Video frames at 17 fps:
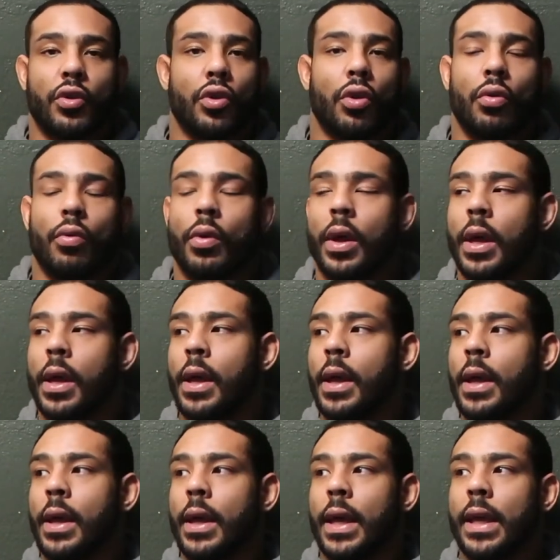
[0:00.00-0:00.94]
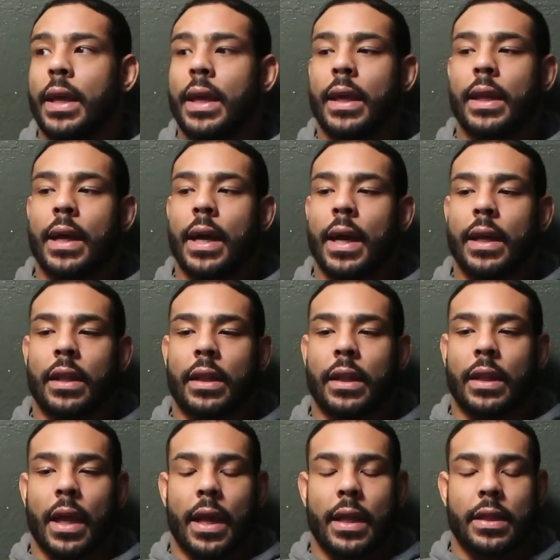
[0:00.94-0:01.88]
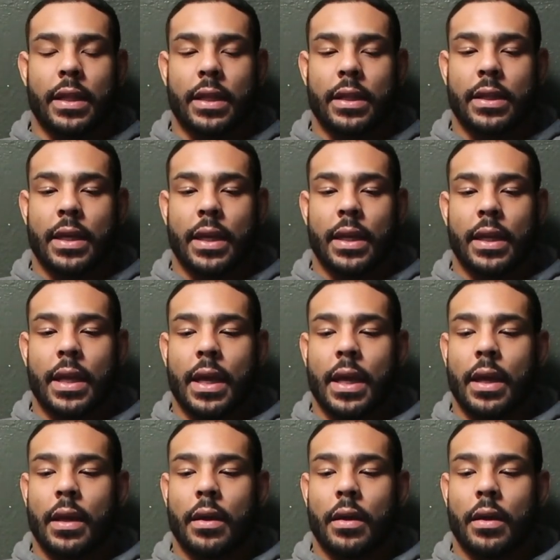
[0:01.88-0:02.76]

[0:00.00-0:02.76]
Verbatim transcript: You don't, and, and I I think that